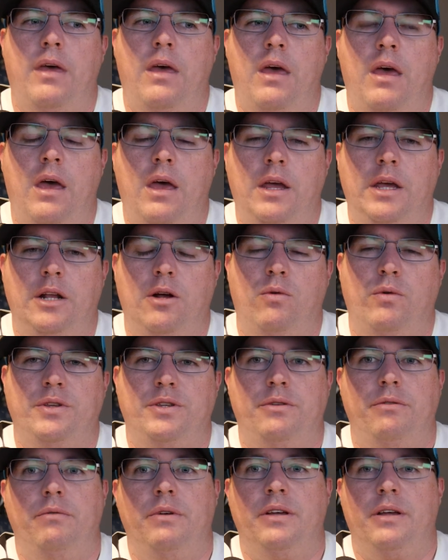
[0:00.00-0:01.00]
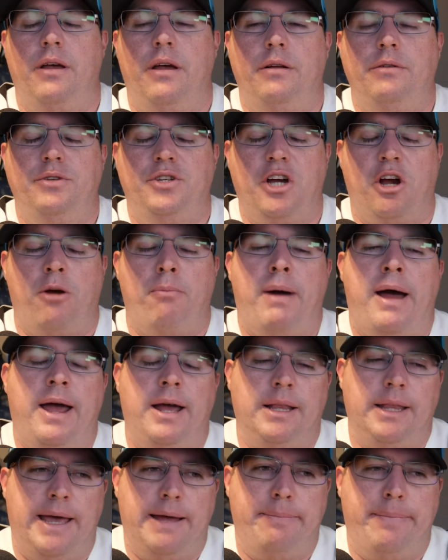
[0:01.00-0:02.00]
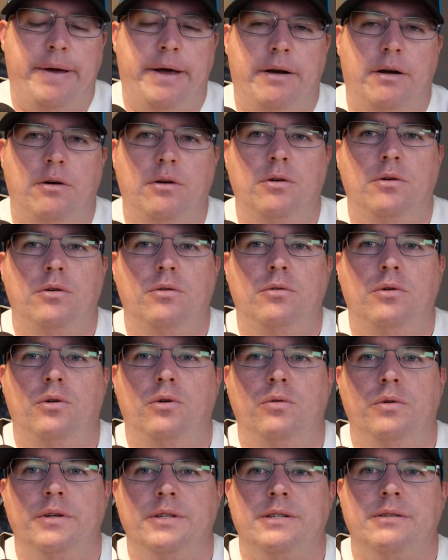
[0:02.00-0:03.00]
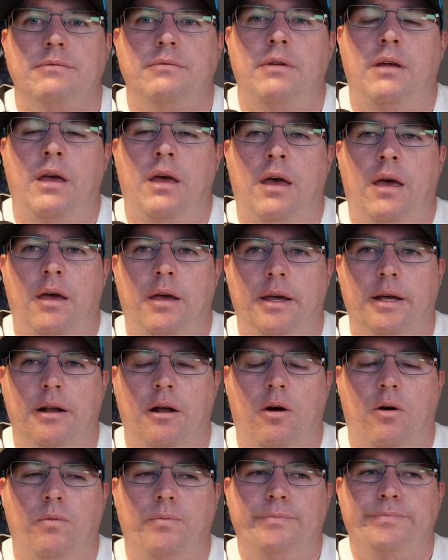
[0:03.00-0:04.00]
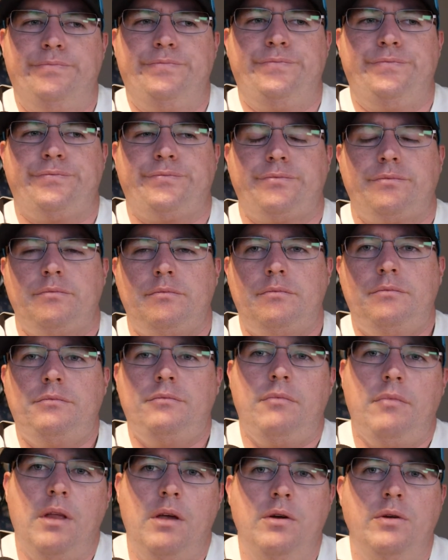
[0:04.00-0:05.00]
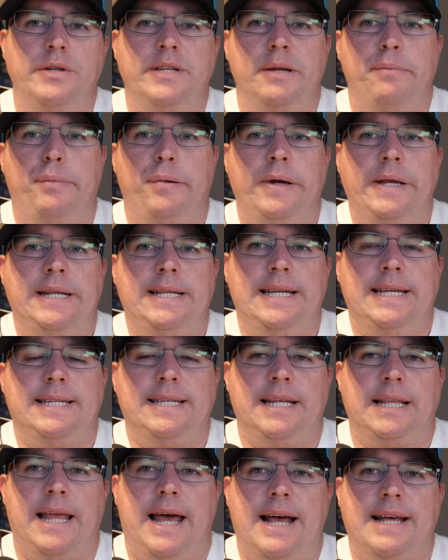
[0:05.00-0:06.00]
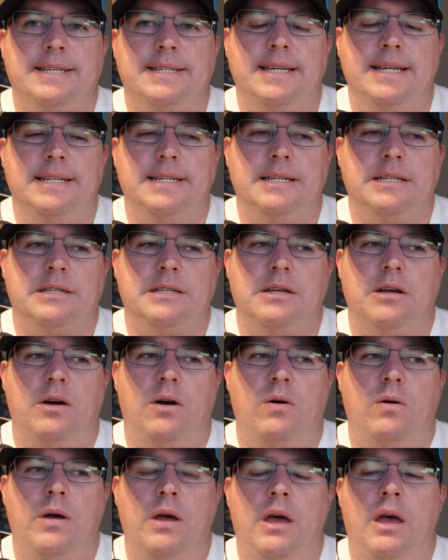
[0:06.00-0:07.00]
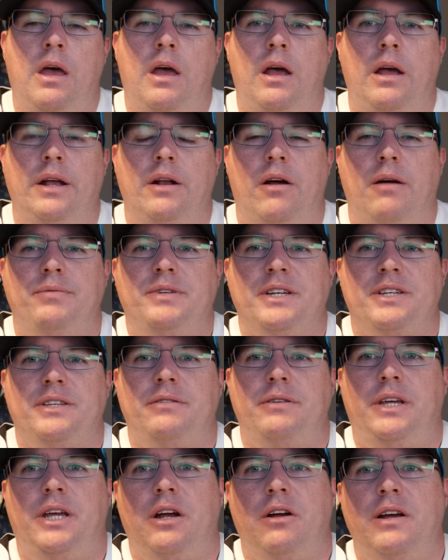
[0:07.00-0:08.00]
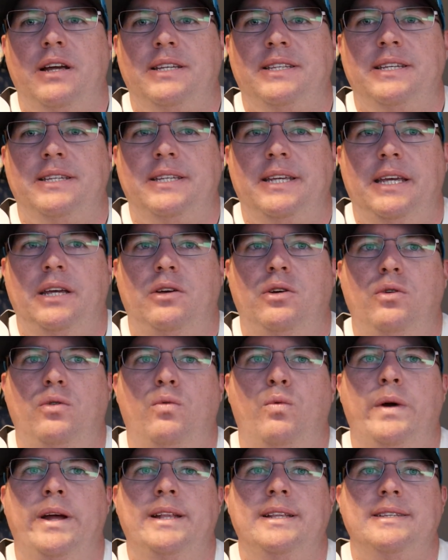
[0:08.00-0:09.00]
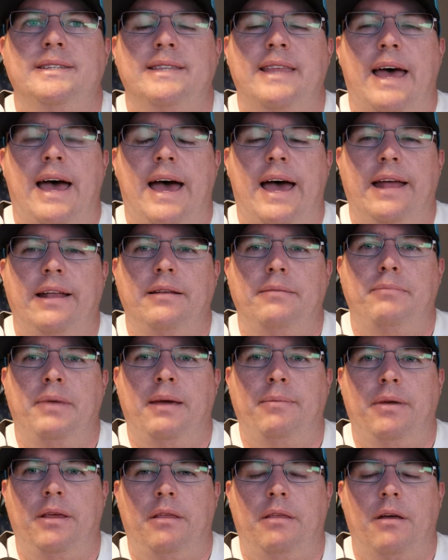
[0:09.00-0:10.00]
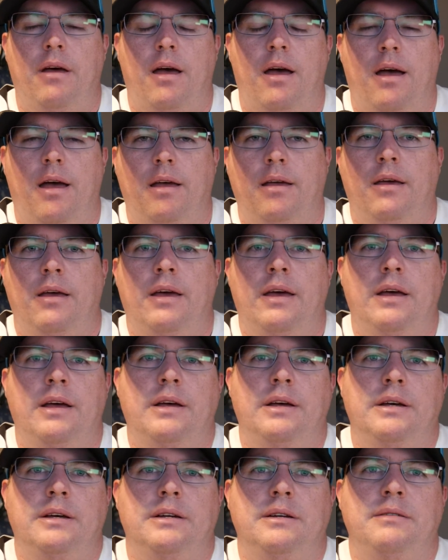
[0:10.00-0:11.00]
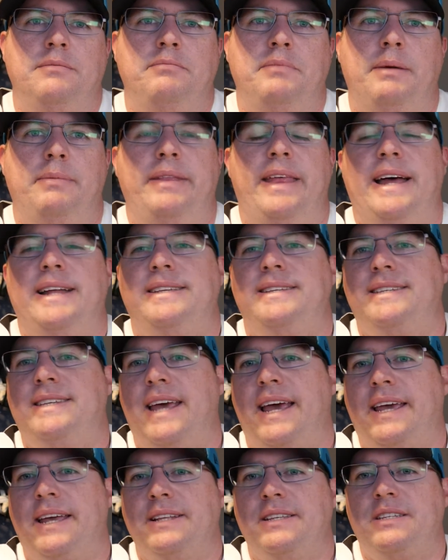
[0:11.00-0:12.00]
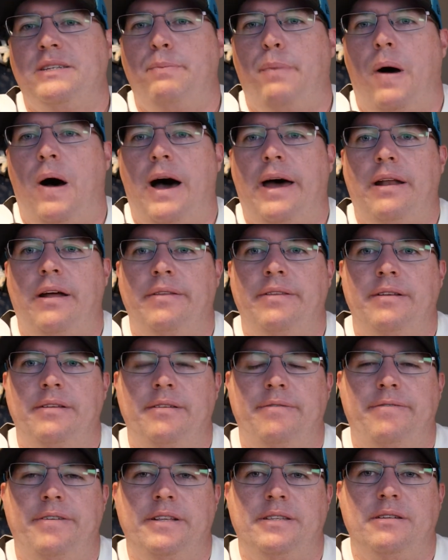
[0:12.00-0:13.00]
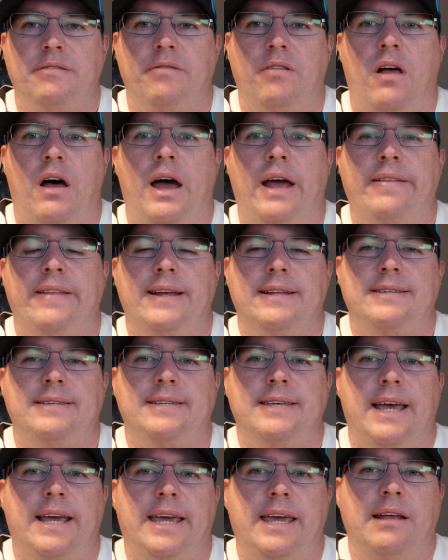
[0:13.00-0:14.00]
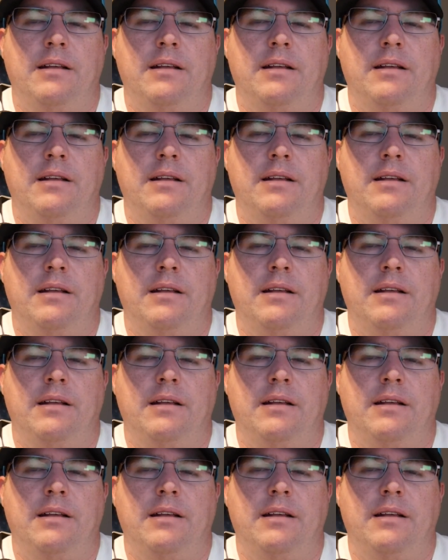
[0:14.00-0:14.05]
With Jeremiah Ledbetter, who was, who did pretty decent last season. So, I'm just curious to see who wins that, maybe that second spot on the defensive line, that second,